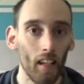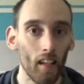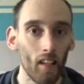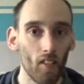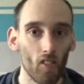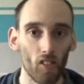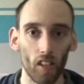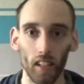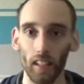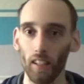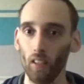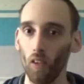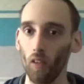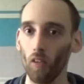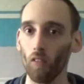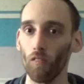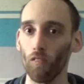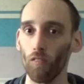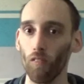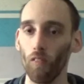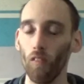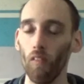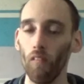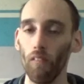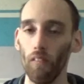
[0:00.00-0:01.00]
Say God of
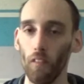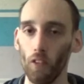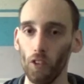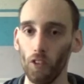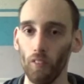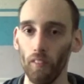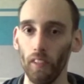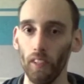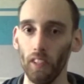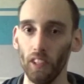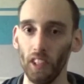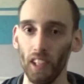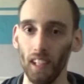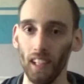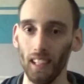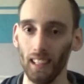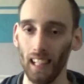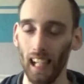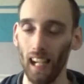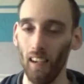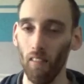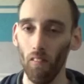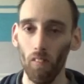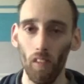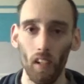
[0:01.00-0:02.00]
War, the trilogy is
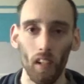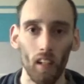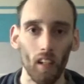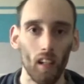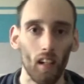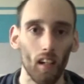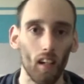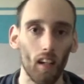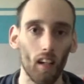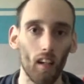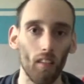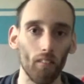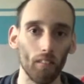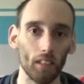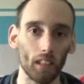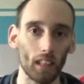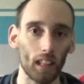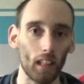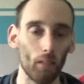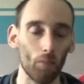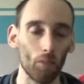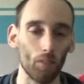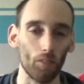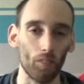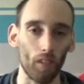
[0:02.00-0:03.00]
out. There's a
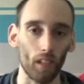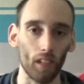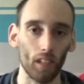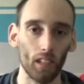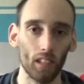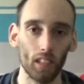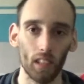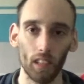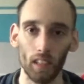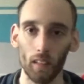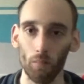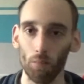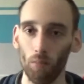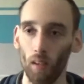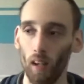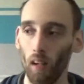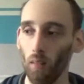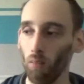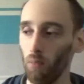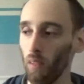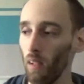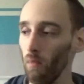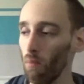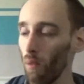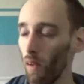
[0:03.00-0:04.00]
couple of others that could
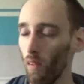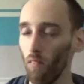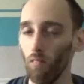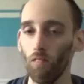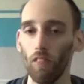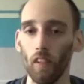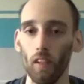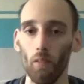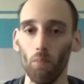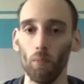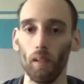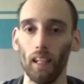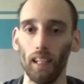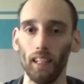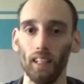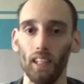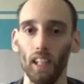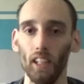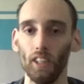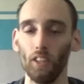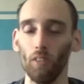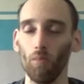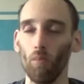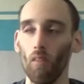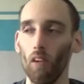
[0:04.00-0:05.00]
pop up. Hopefully
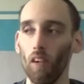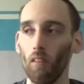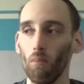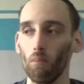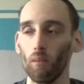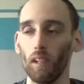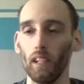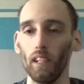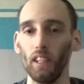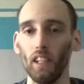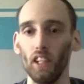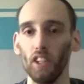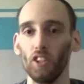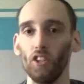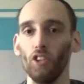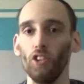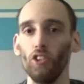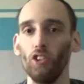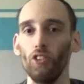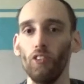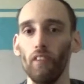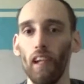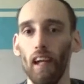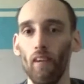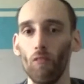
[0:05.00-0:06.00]
PlayStation 1 and PlayStation
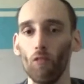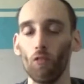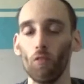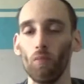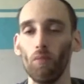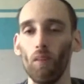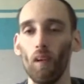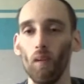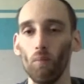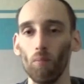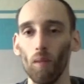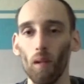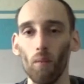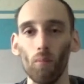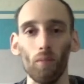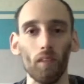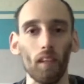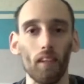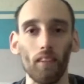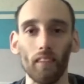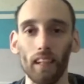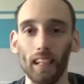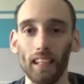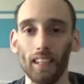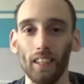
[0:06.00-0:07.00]
2 games will pop up, and
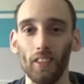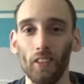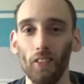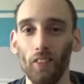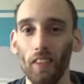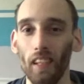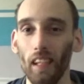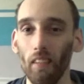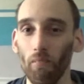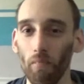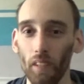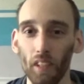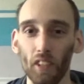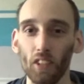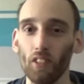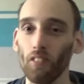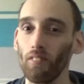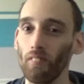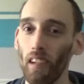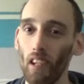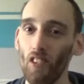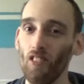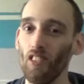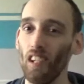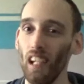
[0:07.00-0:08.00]
I'll get to do the original
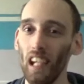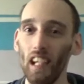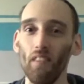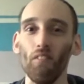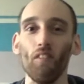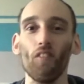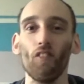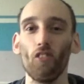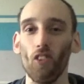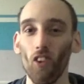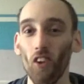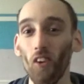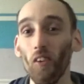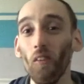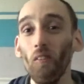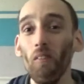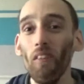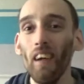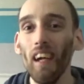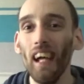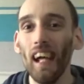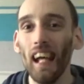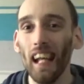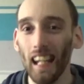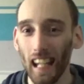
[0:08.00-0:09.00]
Resident Evil
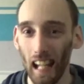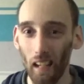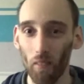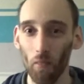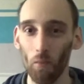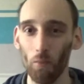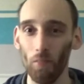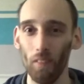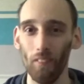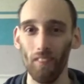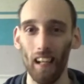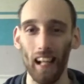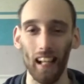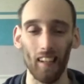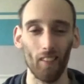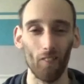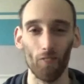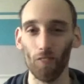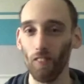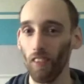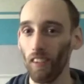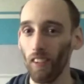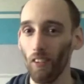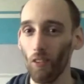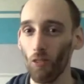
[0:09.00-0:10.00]
2. That would be hella
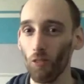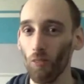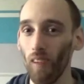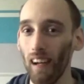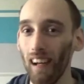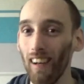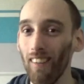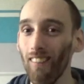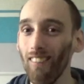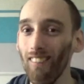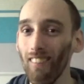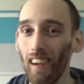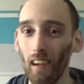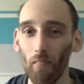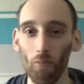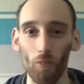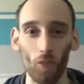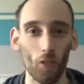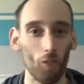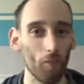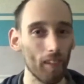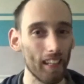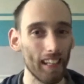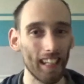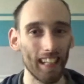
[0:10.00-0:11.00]
fun as well. I'm
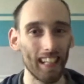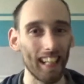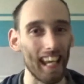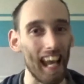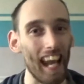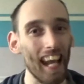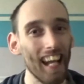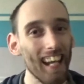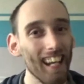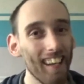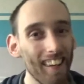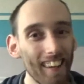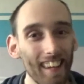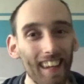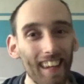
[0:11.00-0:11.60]
doing it again.